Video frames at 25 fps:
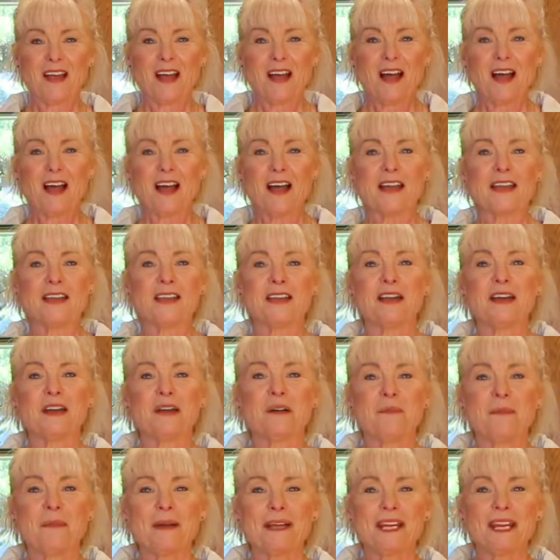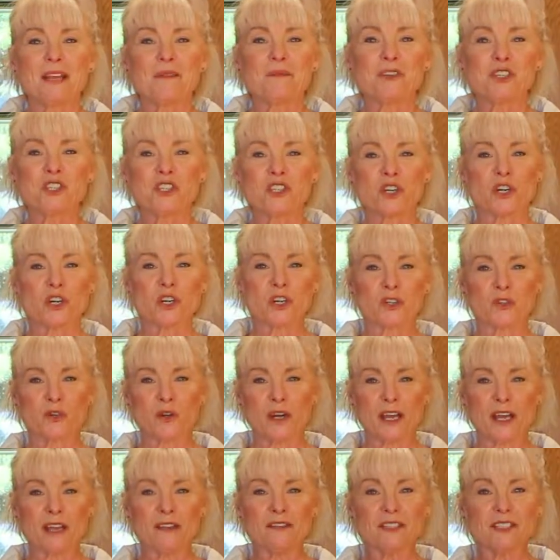Hi, my name is Cheryl
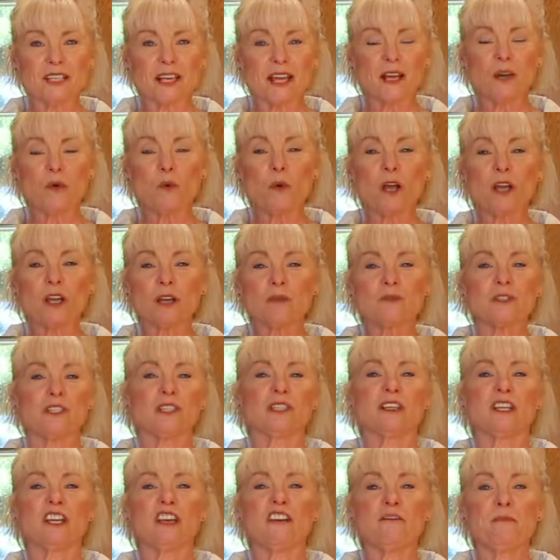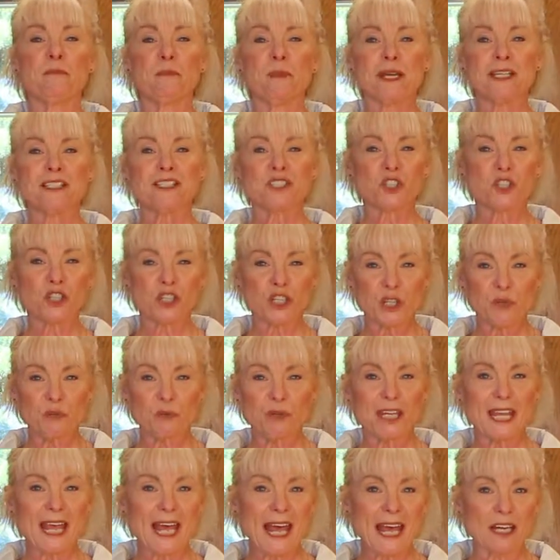Graves and welcome to Love Bud's Cooking
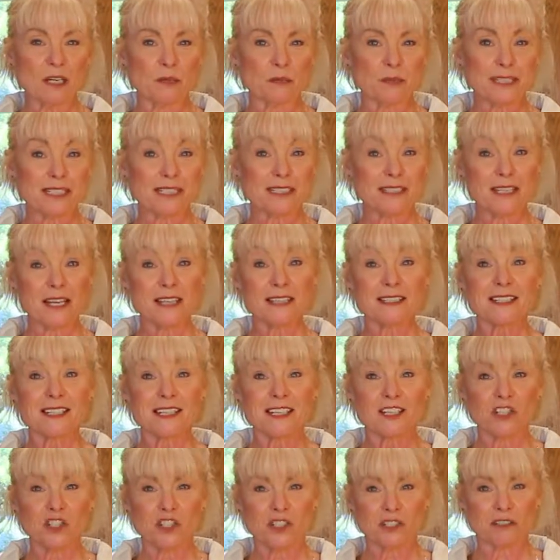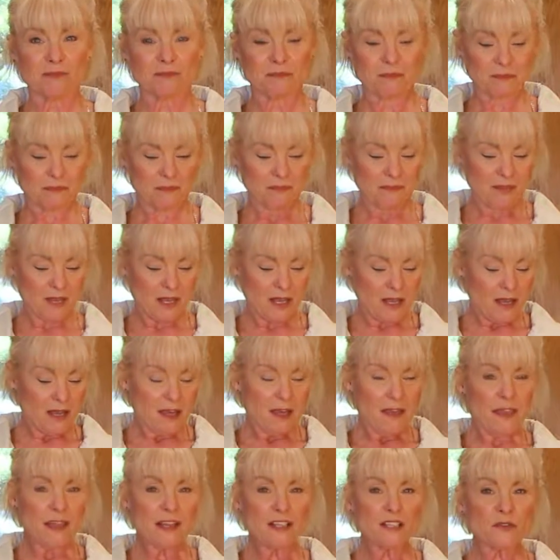with Cannabis Test Kitchen.
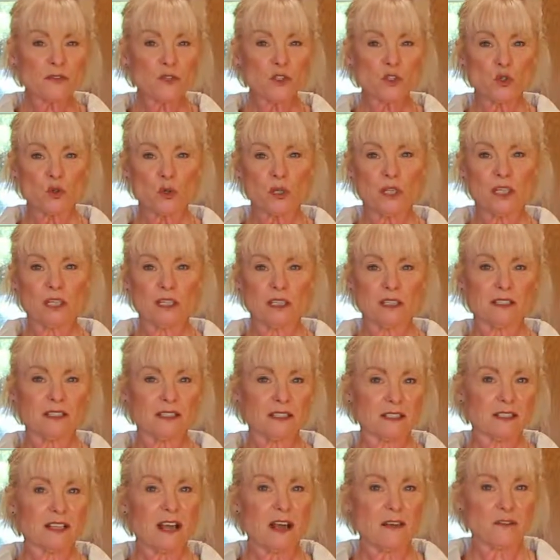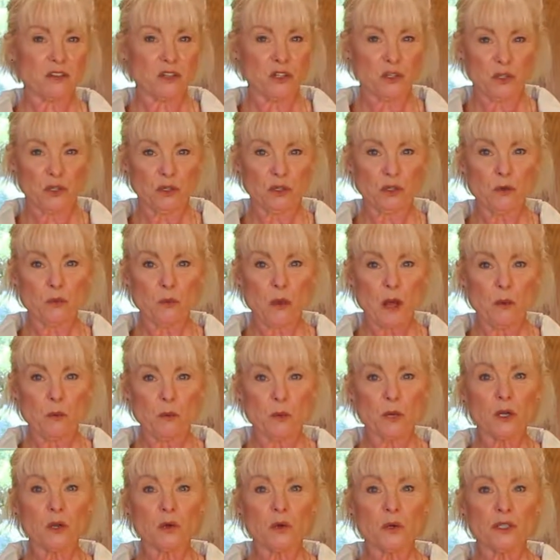Thanks for joining us this afternoon while
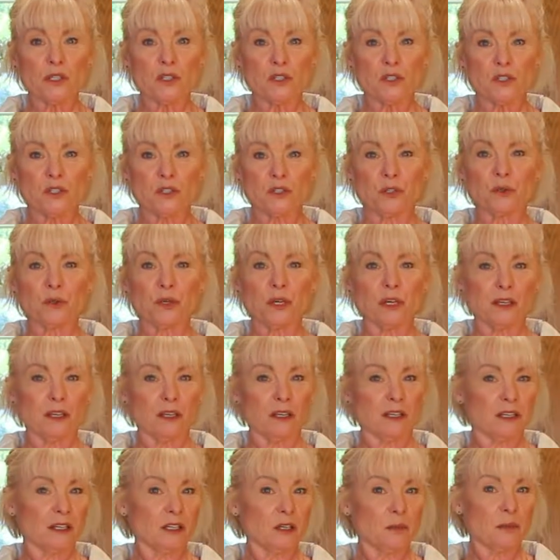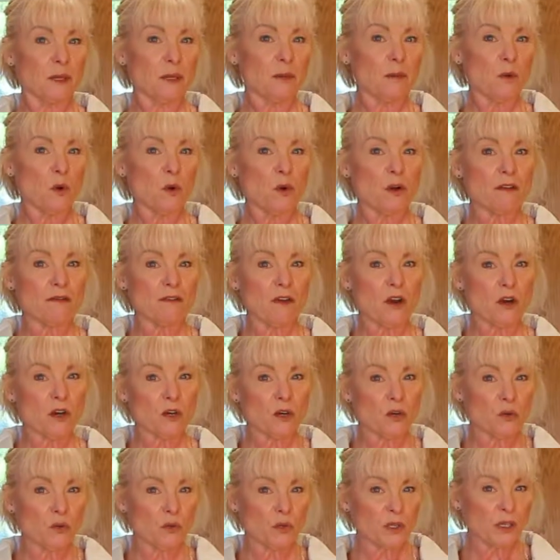we're going to do a little bit more of our
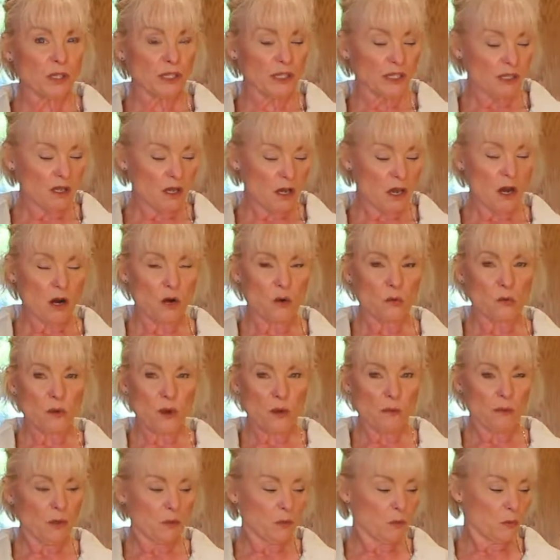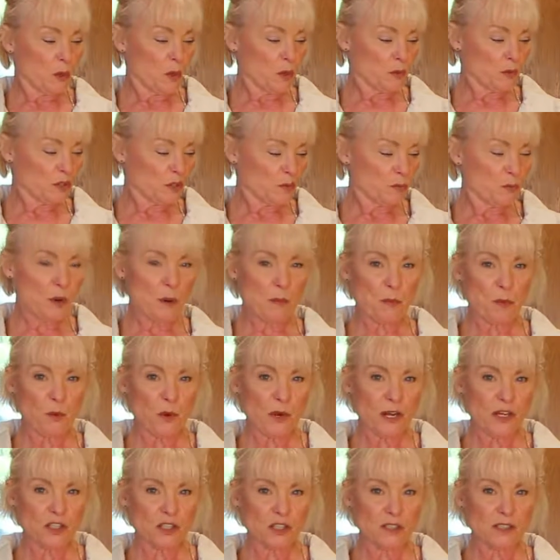grilling, our rub and roast
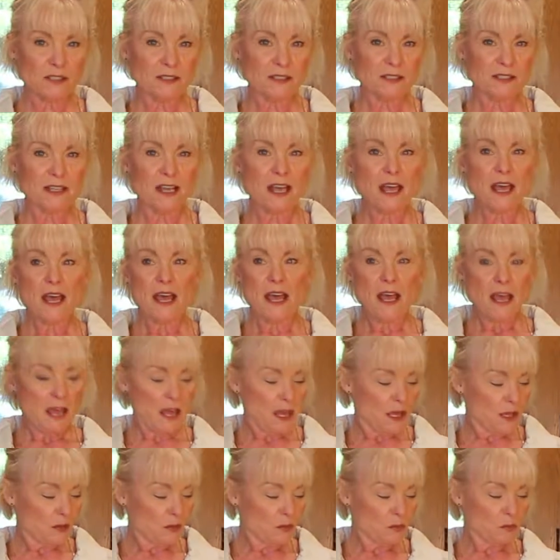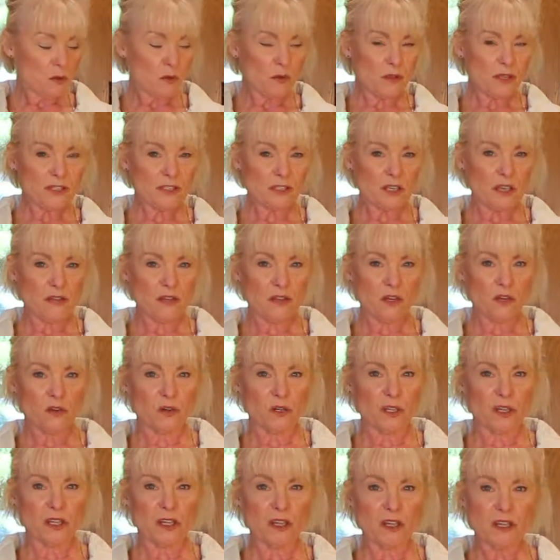preparations, and throw these on the
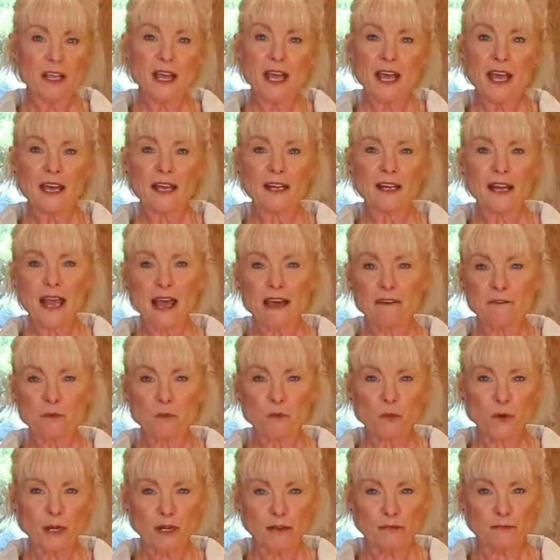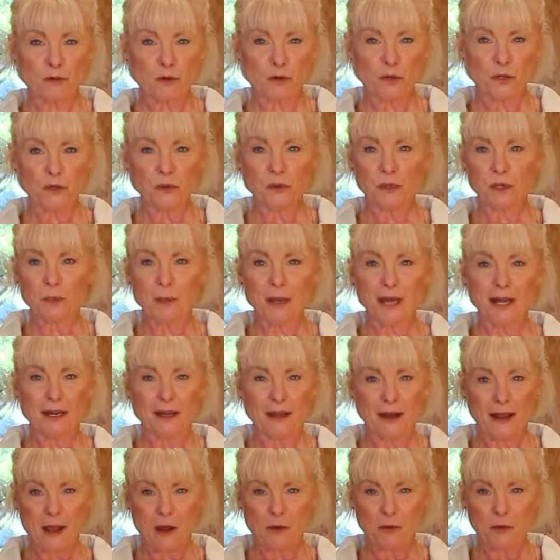grill and have them ready for you in about
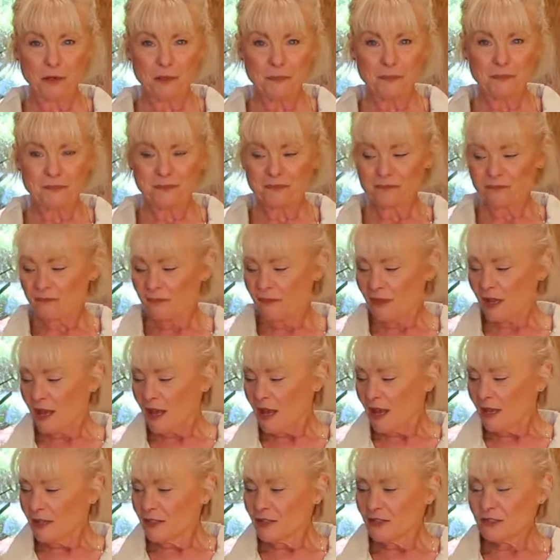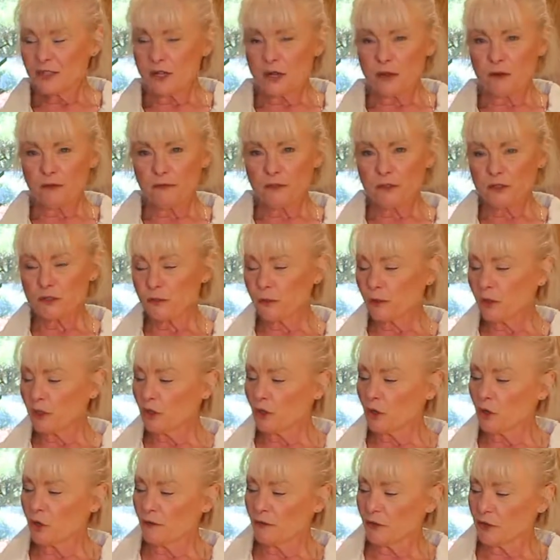an hour. So first we're going
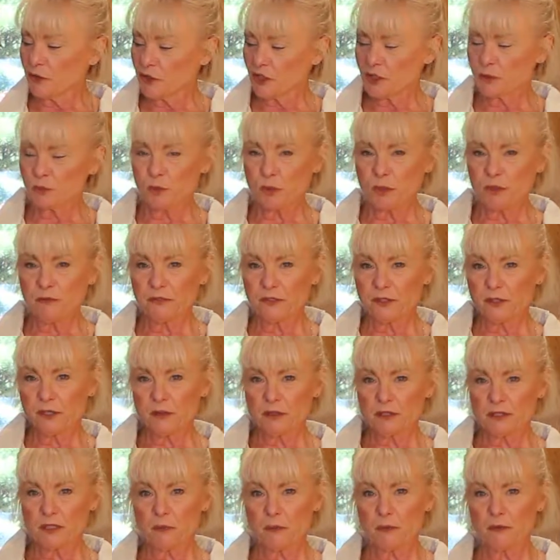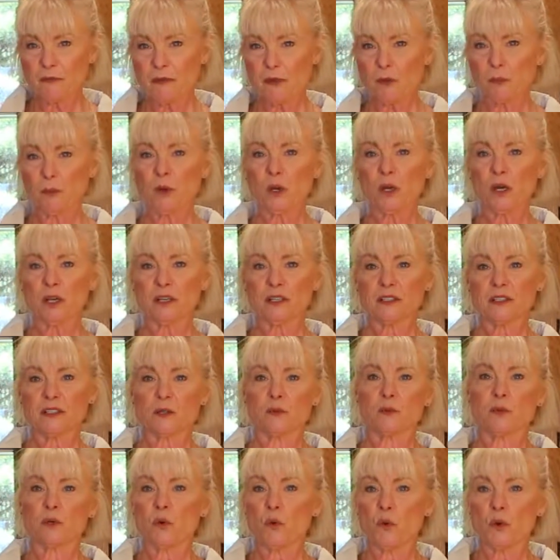to go over just briefly some of the products
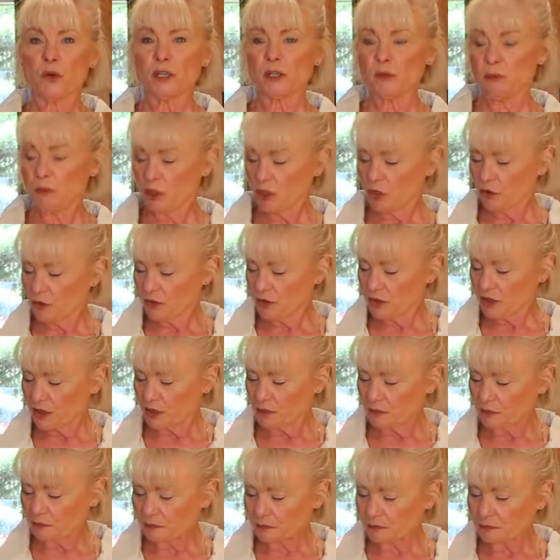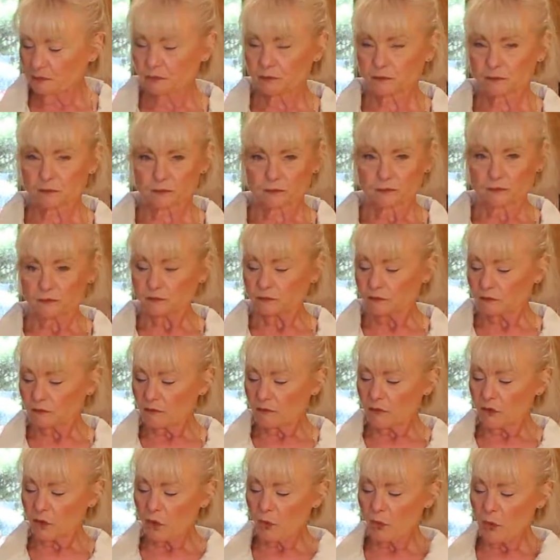that we're going to be using.
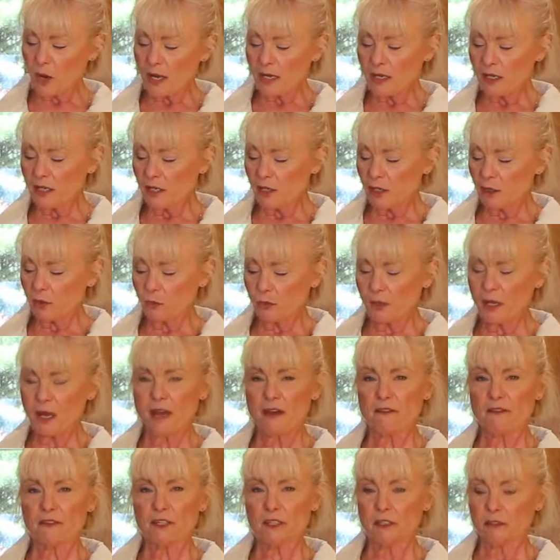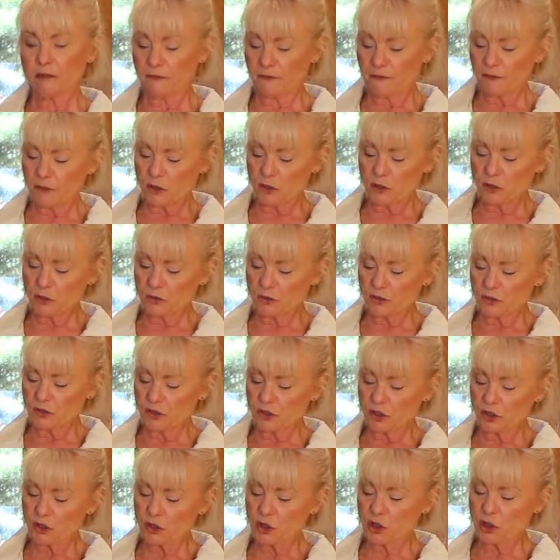Right here we have an
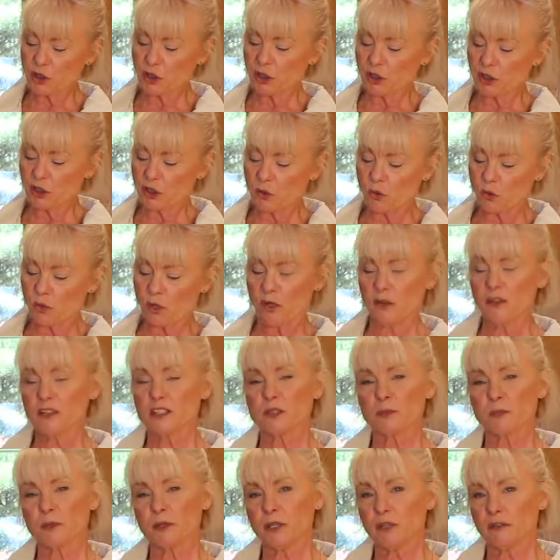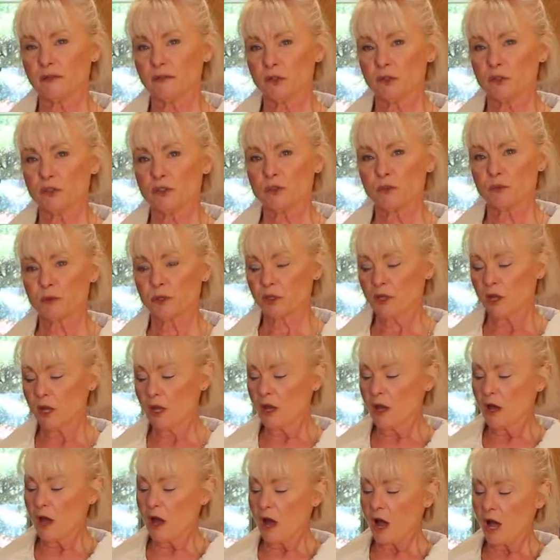infused chili oil that's been infused with
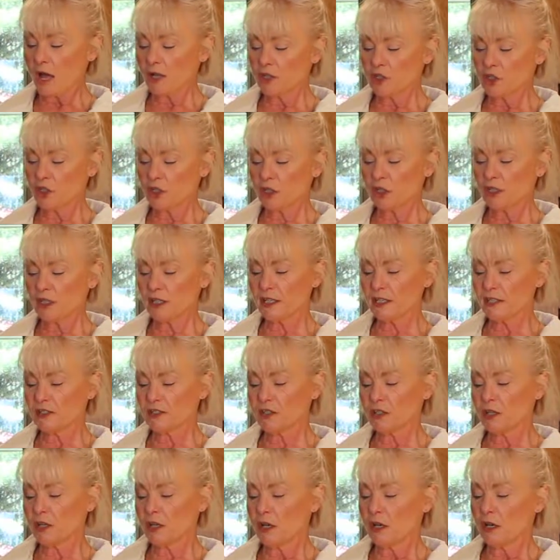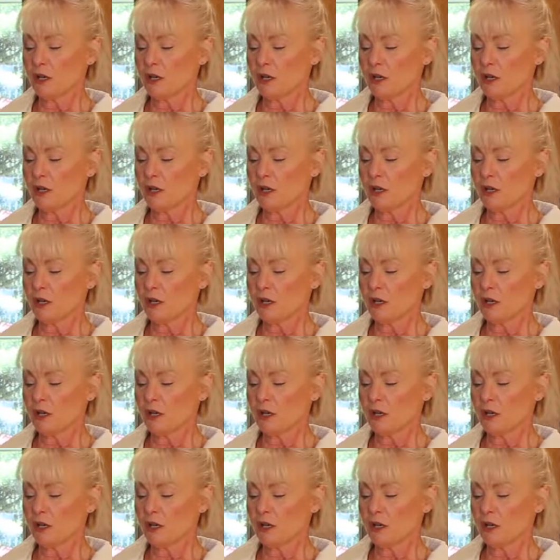hot chilies,